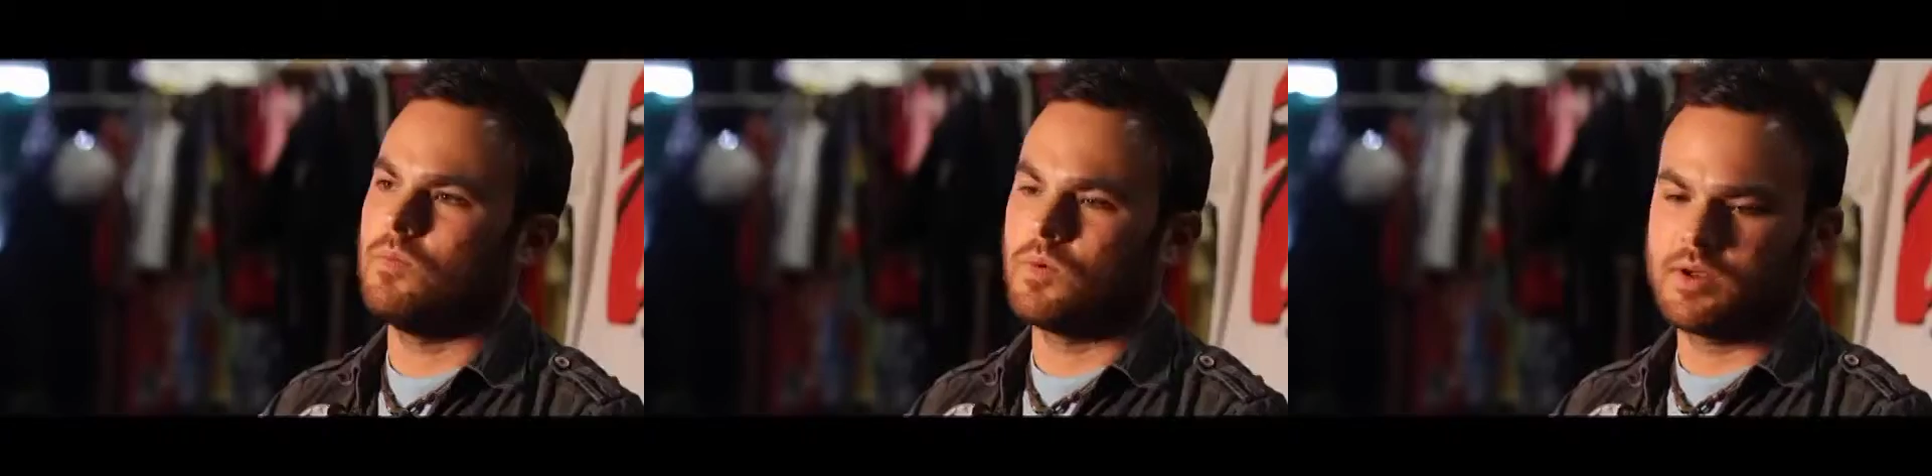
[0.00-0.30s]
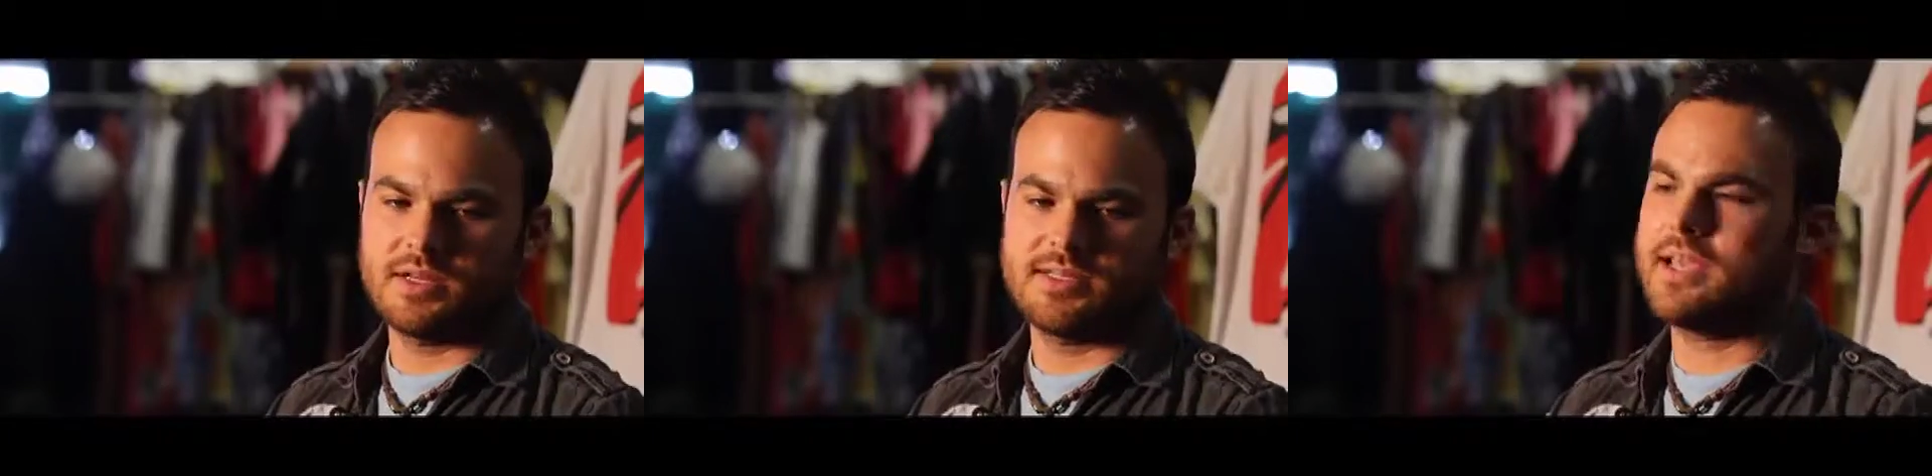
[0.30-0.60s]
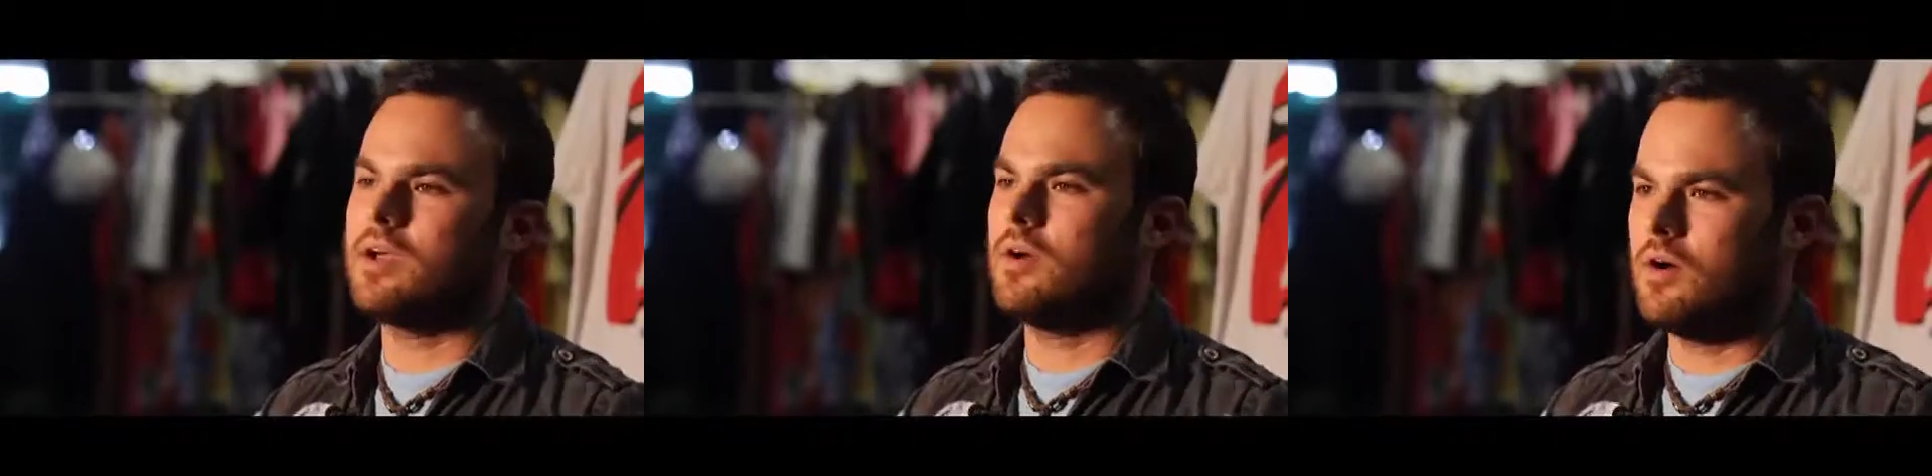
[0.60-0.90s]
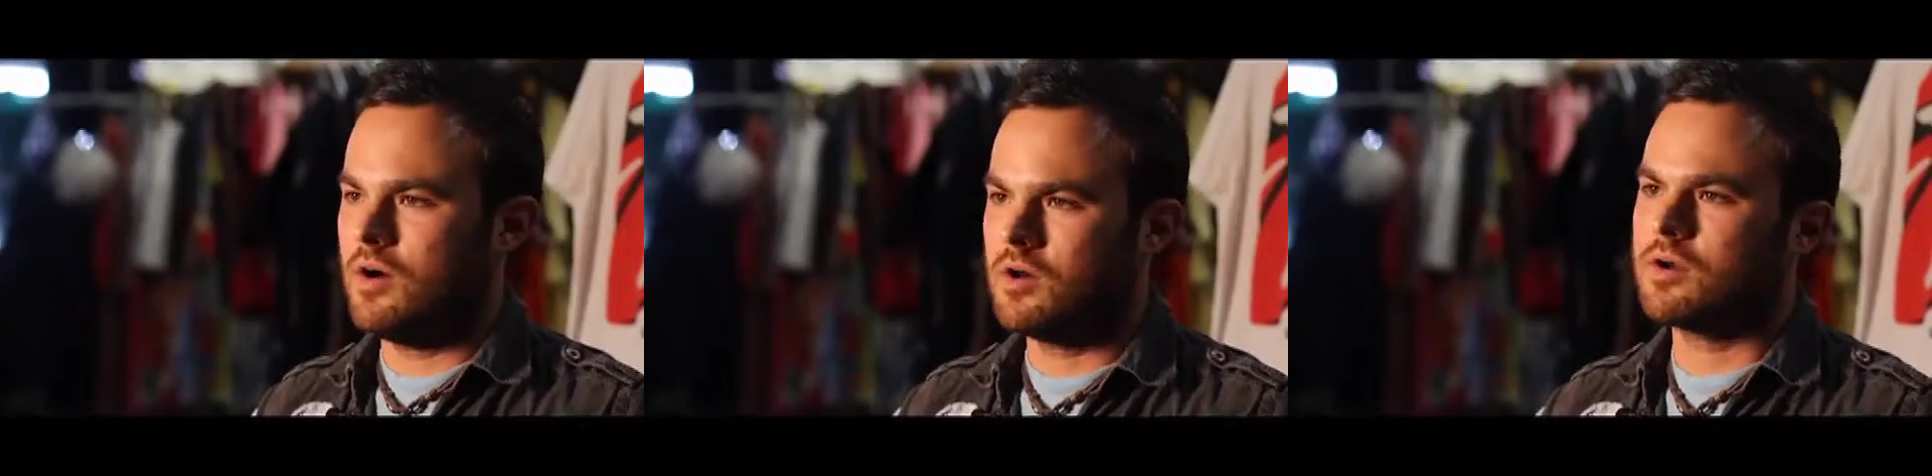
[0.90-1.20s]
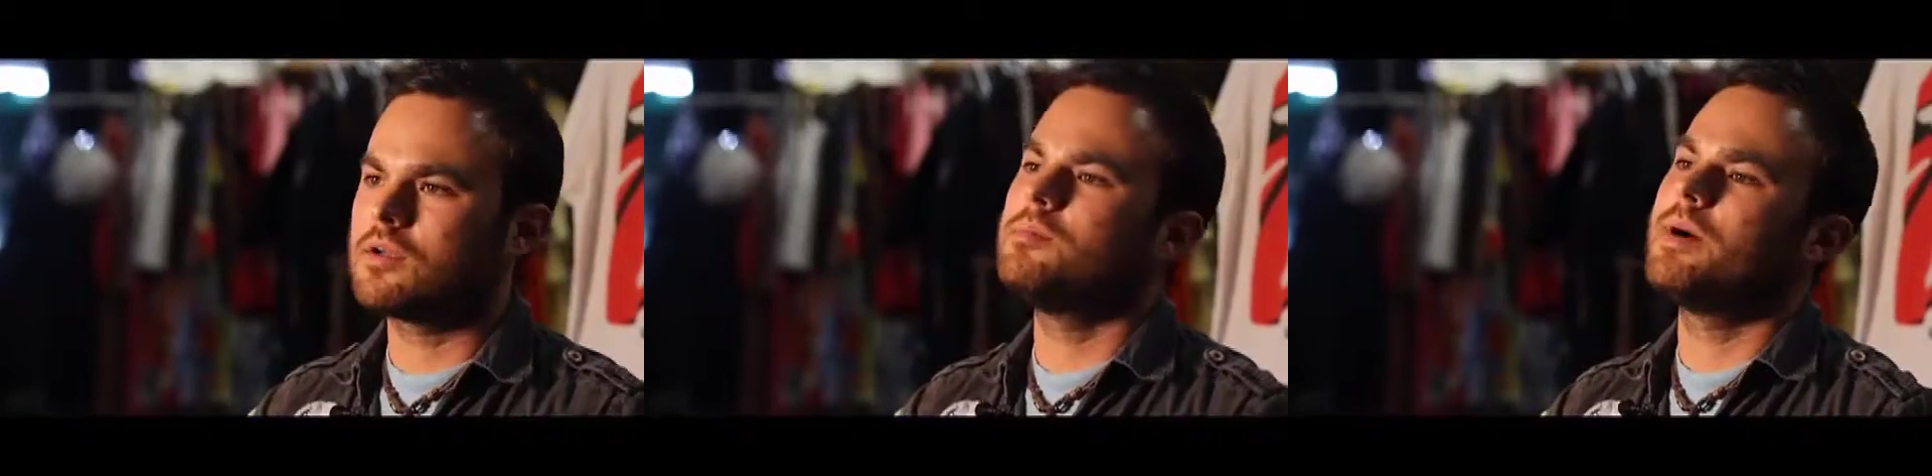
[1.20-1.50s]
we're going to take all
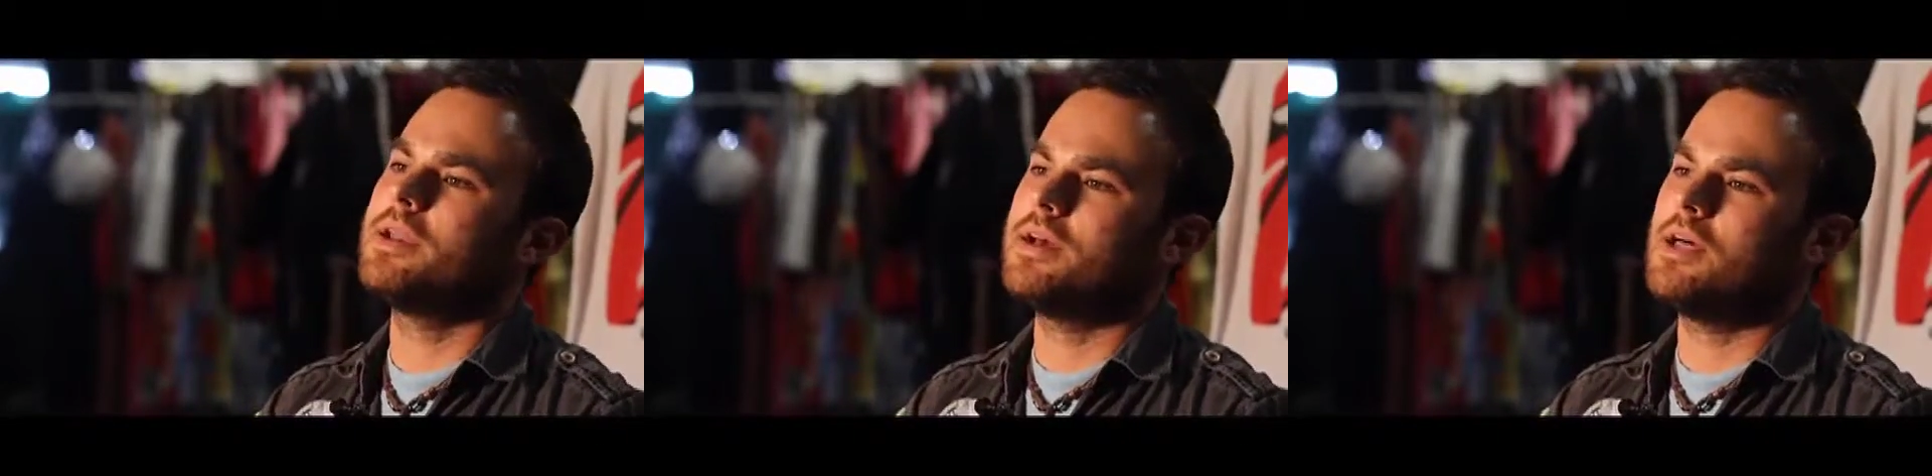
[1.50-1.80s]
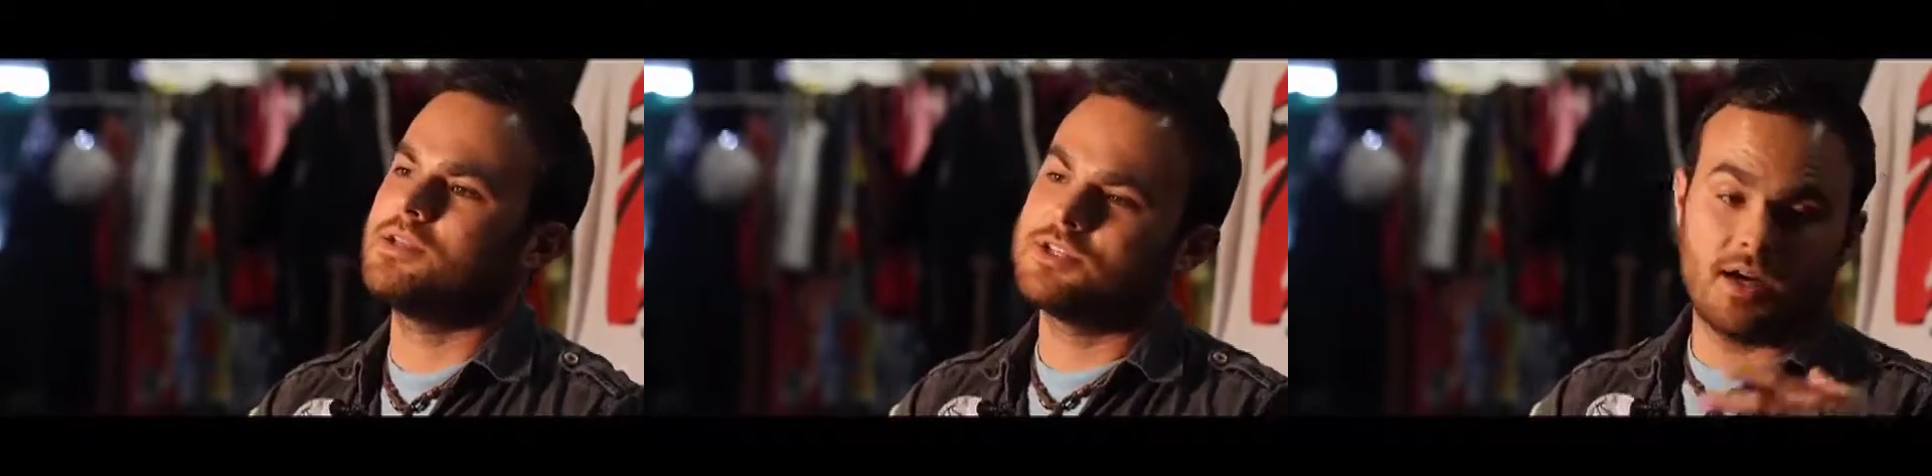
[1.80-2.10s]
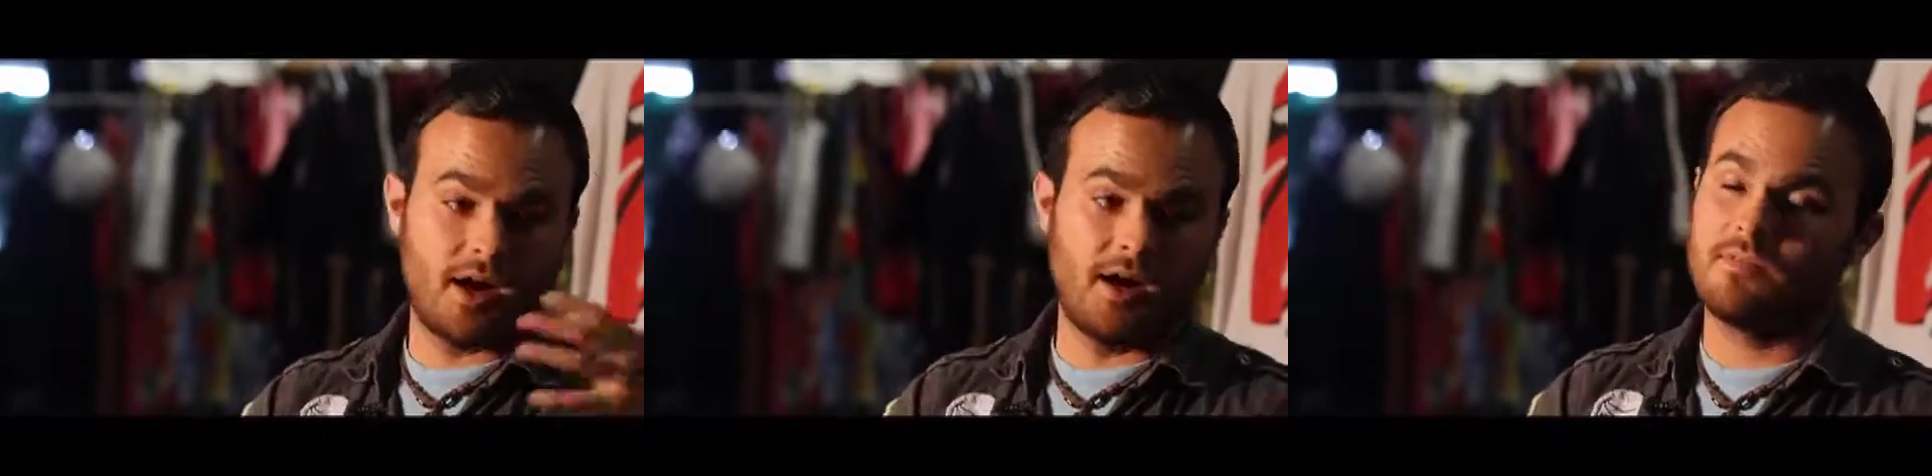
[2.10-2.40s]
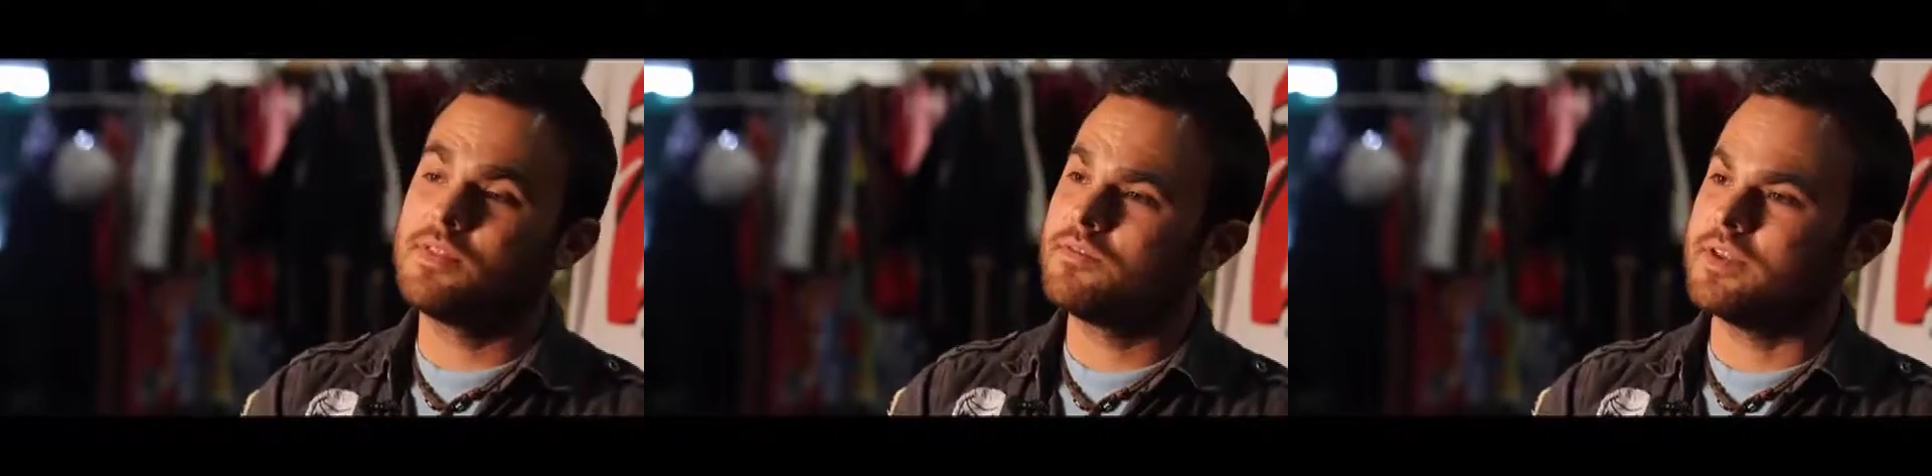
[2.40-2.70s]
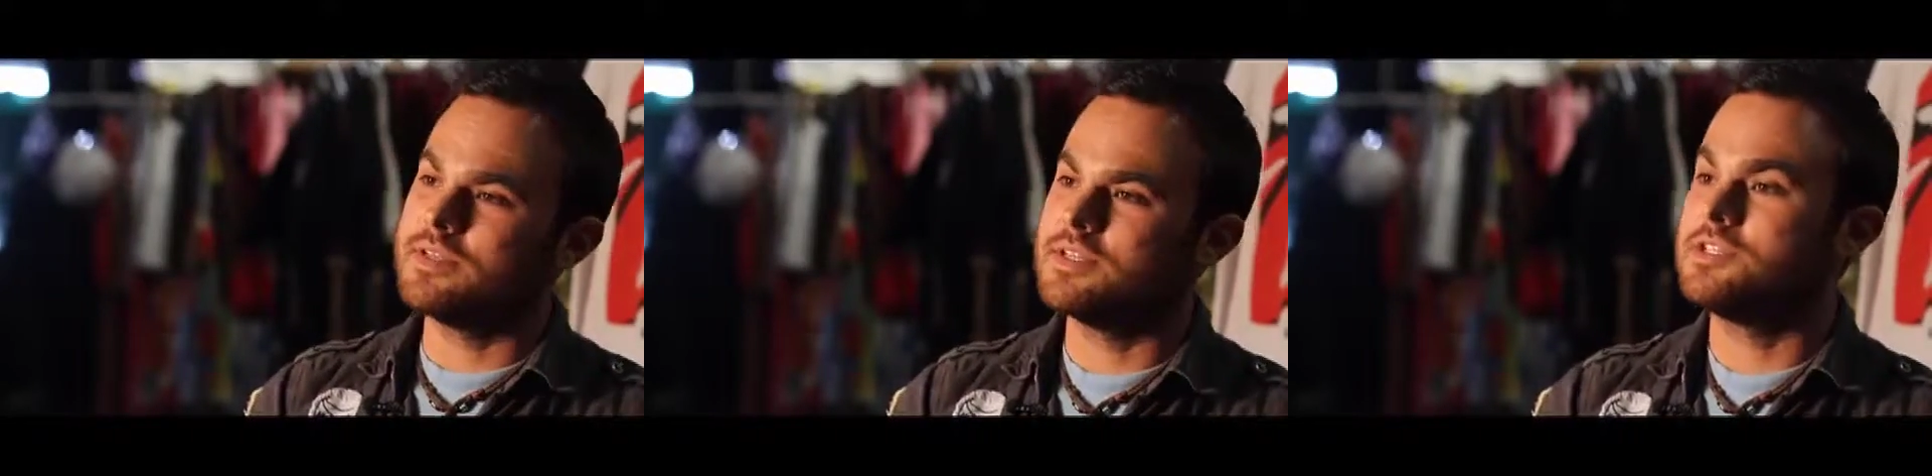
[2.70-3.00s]
our combined knowledge of the
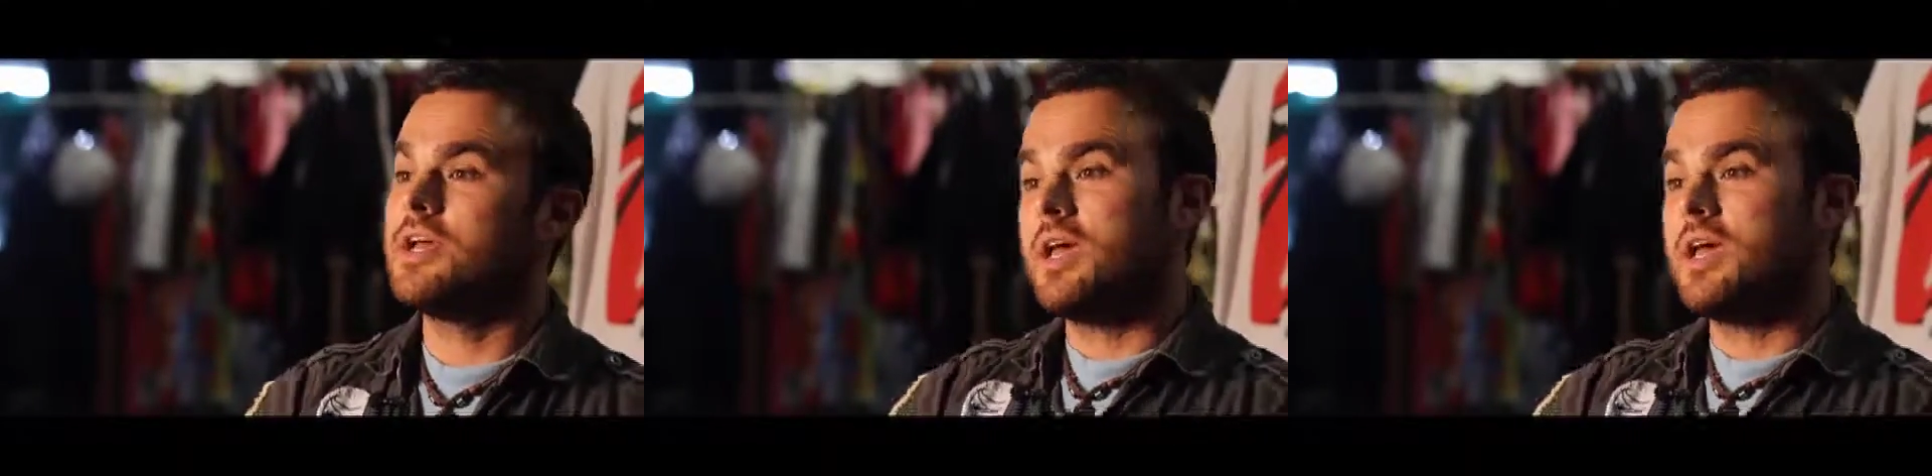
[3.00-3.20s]
vintage